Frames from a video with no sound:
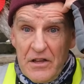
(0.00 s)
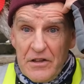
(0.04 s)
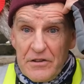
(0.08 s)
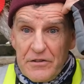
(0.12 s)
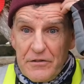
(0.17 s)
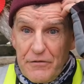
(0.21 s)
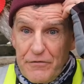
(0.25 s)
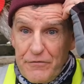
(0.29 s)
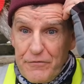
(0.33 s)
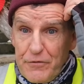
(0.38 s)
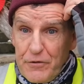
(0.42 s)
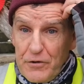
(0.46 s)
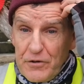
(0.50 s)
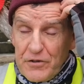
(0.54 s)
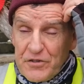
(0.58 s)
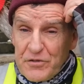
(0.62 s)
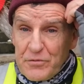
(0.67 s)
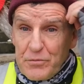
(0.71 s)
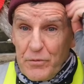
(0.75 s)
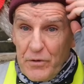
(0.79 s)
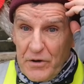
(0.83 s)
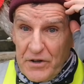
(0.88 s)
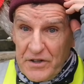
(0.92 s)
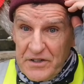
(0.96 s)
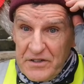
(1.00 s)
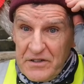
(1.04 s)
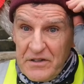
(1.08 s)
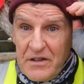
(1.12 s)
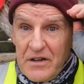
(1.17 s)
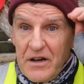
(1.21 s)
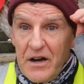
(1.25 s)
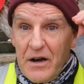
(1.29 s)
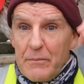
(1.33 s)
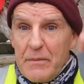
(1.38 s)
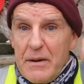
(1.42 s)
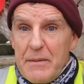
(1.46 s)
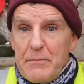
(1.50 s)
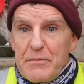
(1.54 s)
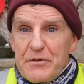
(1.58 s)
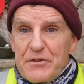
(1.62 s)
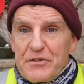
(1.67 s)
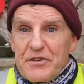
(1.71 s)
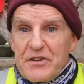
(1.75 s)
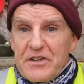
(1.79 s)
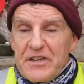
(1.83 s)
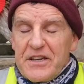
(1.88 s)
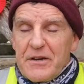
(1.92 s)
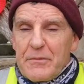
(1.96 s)
The first one, I remember
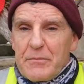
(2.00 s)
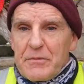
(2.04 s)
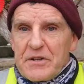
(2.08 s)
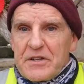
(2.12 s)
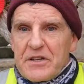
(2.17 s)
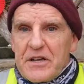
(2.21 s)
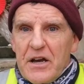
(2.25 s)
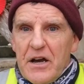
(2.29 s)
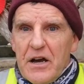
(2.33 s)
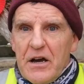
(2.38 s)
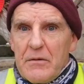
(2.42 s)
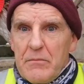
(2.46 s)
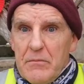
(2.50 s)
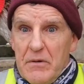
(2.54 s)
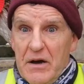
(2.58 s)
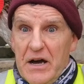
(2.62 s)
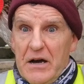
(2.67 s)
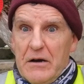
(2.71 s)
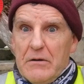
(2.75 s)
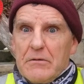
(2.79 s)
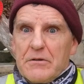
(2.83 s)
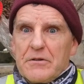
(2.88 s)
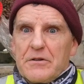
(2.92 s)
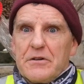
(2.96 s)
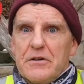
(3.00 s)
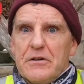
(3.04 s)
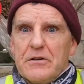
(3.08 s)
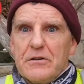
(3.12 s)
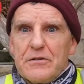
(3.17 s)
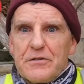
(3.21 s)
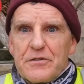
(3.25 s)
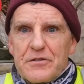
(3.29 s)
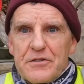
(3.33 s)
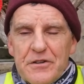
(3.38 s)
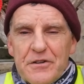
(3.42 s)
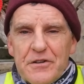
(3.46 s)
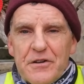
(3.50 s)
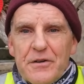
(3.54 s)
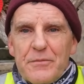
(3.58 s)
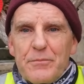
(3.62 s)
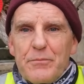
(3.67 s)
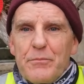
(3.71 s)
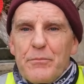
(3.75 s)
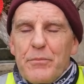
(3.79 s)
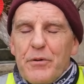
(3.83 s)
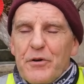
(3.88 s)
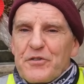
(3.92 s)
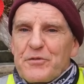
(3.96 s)
thinking when I got out, how on earth could I
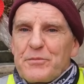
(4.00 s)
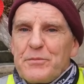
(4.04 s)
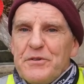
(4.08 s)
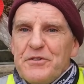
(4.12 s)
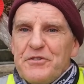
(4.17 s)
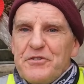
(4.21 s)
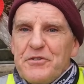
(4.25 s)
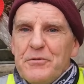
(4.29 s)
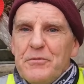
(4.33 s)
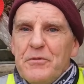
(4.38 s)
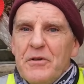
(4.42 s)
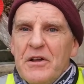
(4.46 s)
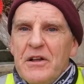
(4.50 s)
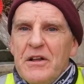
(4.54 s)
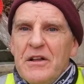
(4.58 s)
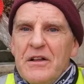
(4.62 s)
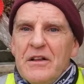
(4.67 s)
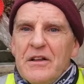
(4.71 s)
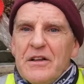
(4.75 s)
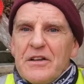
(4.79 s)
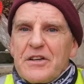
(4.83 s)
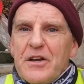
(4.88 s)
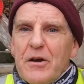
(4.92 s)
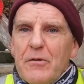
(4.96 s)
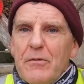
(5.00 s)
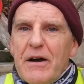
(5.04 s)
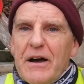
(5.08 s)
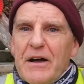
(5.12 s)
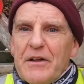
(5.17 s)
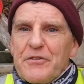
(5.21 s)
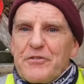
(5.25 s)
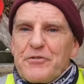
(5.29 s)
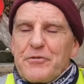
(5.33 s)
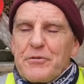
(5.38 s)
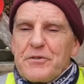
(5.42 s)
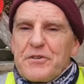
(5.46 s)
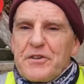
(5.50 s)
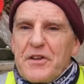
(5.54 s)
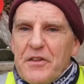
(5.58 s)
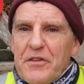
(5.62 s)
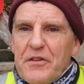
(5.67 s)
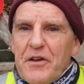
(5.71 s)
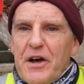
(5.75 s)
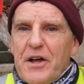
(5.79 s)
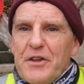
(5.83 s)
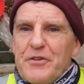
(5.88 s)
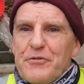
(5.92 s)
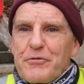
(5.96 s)
possibly go out and do
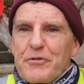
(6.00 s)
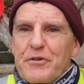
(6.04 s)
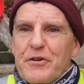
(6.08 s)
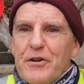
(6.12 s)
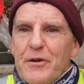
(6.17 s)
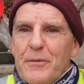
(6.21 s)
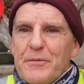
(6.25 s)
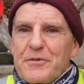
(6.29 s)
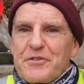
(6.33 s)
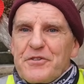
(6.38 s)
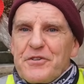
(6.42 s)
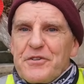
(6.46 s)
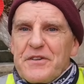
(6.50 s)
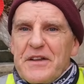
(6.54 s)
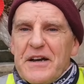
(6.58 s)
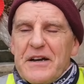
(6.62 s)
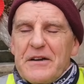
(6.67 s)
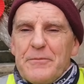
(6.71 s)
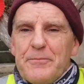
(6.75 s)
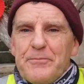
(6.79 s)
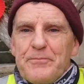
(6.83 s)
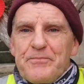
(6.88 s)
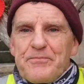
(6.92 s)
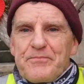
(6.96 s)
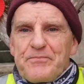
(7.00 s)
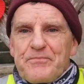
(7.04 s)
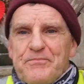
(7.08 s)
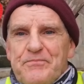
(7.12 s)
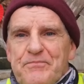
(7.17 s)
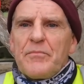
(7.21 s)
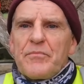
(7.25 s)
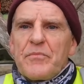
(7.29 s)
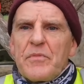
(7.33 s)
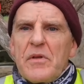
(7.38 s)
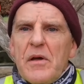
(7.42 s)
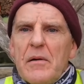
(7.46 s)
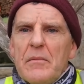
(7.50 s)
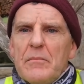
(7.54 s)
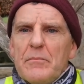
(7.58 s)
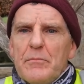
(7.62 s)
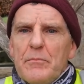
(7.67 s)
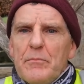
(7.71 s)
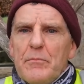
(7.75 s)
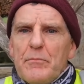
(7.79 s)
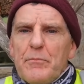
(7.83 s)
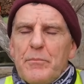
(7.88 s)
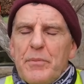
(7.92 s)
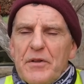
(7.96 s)
another 100-kilometre now?
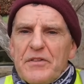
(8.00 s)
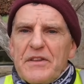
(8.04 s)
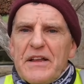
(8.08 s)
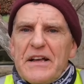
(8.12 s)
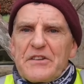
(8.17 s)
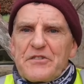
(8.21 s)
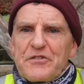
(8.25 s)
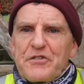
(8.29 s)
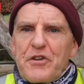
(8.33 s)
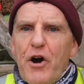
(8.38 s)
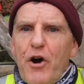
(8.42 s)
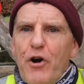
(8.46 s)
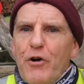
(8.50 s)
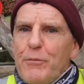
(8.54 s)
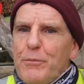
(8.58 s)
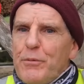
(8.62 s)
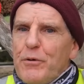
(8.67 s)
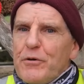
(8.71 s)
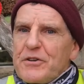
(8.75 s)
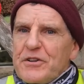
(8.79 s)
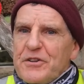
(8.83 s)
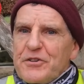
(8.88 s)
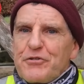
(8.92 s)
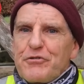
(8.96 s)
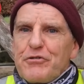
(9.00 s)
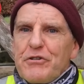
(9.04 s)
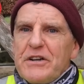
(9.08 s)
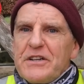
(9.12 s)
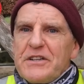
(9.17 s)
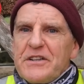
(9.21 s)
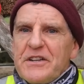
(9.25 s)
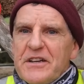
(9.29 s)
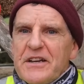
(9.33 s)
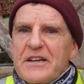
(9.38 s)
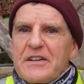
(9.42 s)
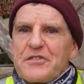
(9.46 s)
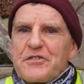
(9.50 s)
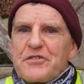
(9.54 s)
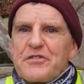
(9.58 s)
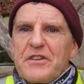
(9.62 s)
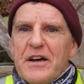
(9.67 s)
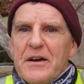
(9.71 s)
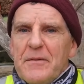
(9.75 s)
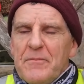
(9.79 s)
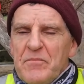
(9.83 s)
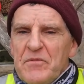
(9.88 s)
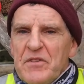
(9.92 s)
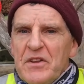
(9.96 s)
But that's the whole point of training, isn't
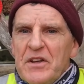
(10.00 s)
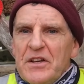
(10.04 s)
it?